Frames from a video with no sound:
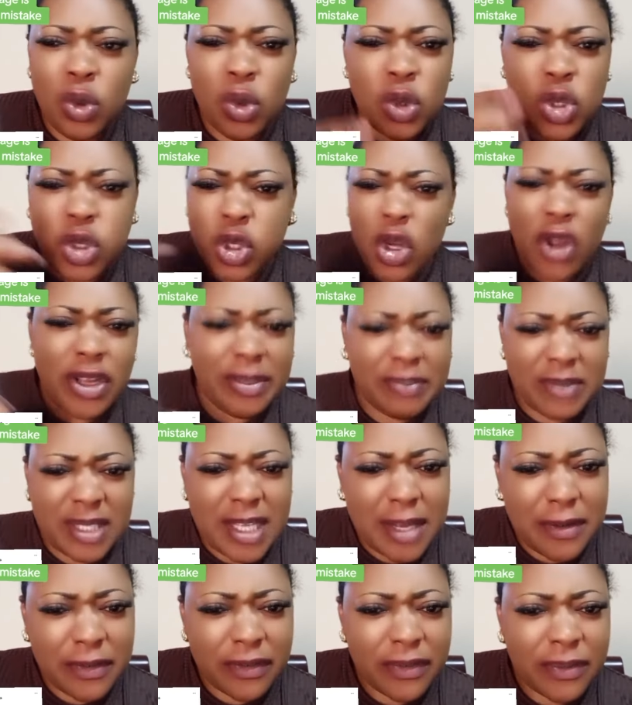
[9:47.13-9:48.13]
show
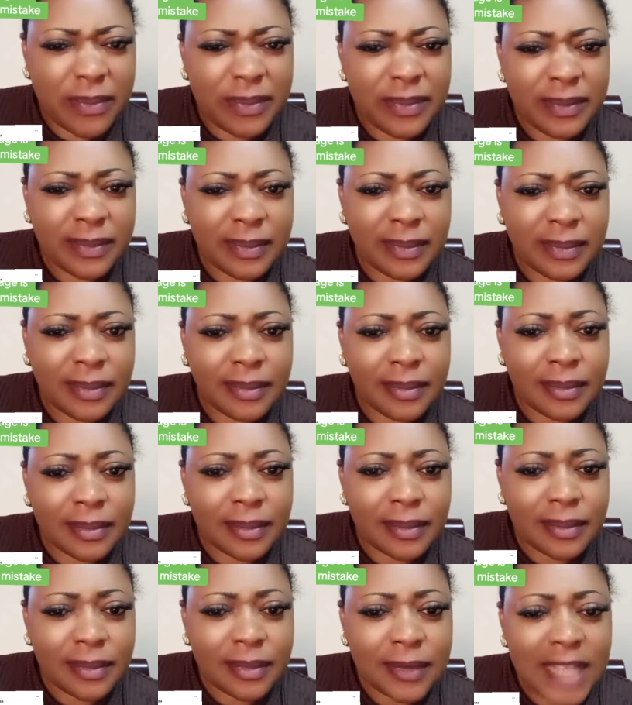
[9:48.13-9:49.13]
himself.
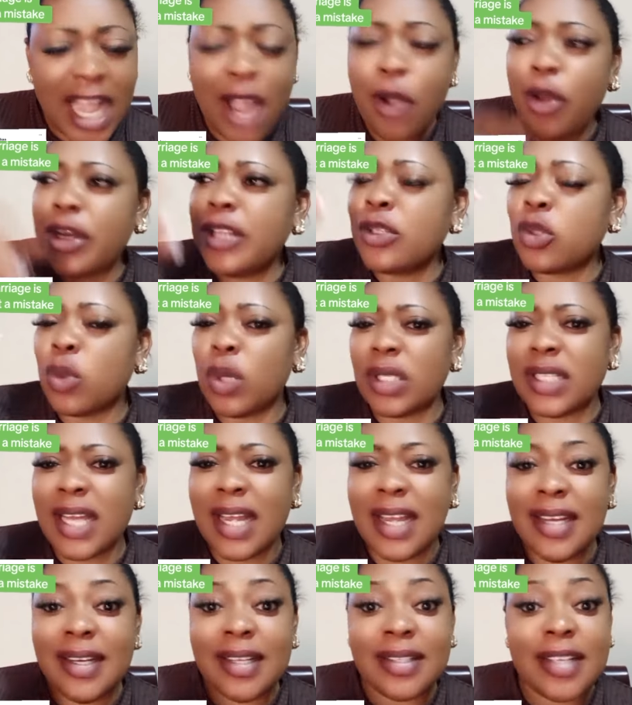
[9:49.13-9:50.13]
According to what I
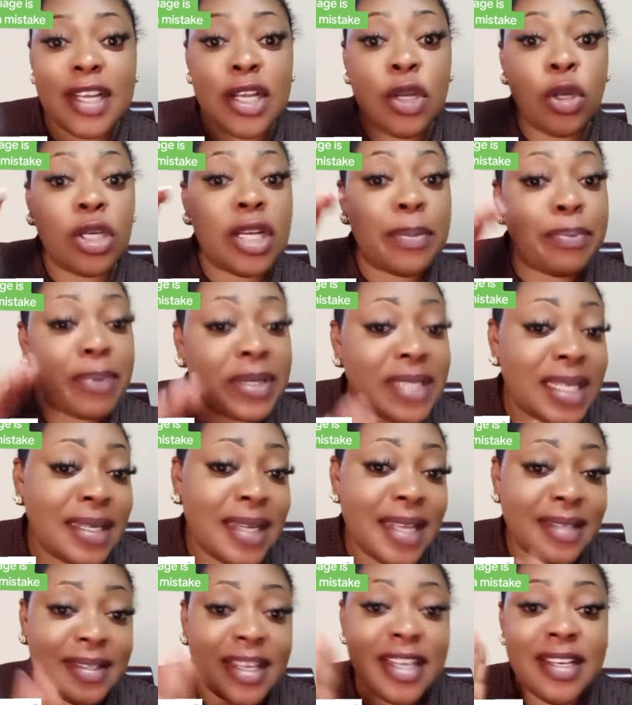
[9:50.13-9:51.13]
heard, they say you go, they pretend
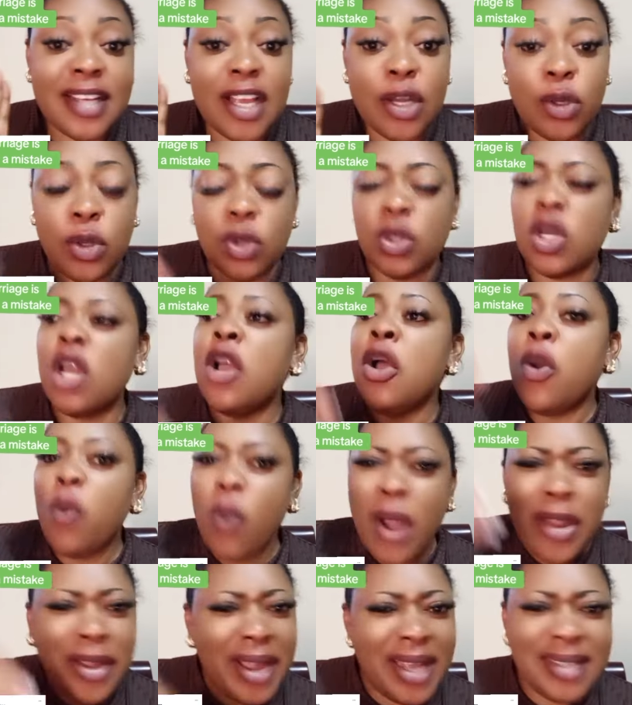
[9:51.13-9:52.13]
like saying they're good.
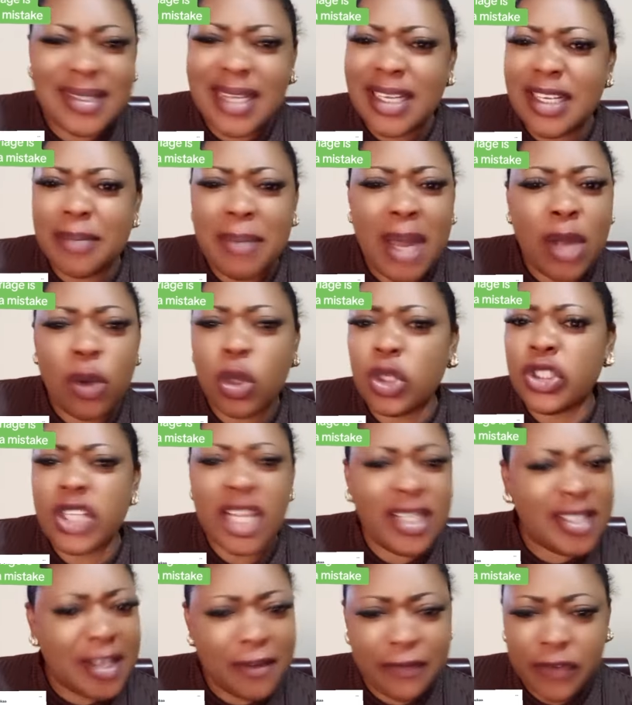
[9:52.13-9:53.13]
When you enter, the man go
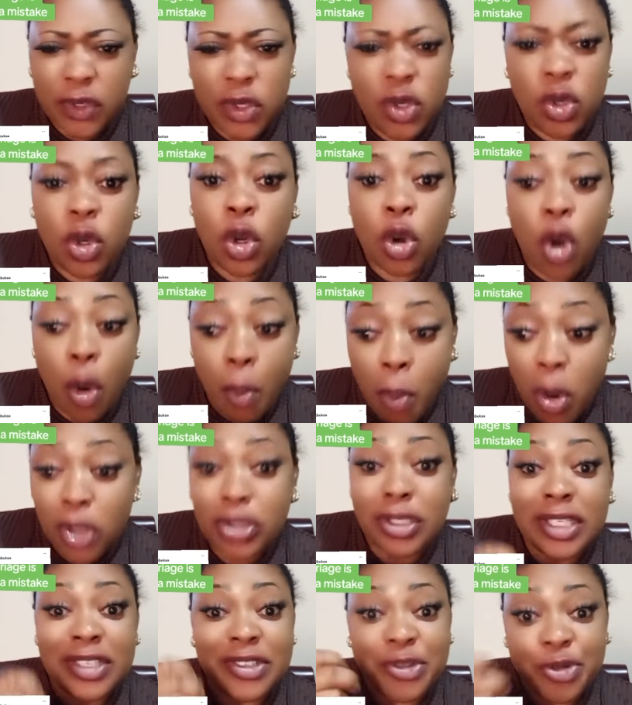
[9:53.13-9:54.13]
change them for you, go come
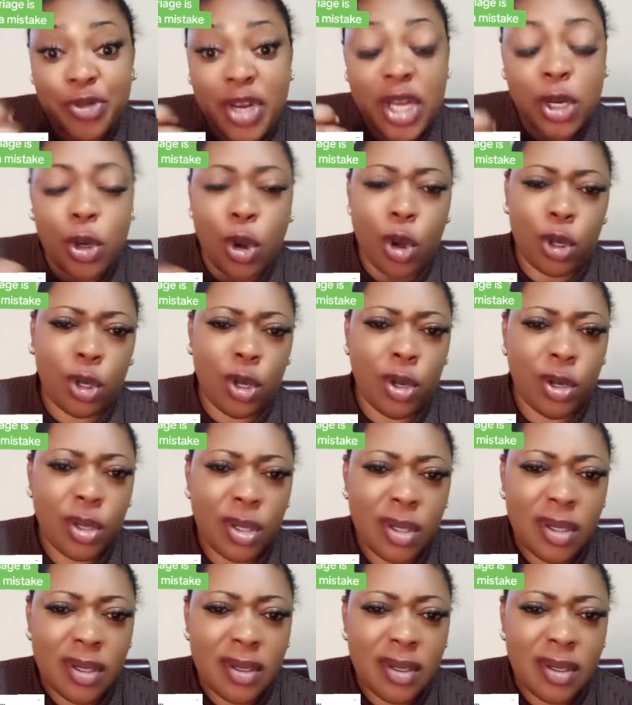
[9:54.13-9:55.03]
out his real color.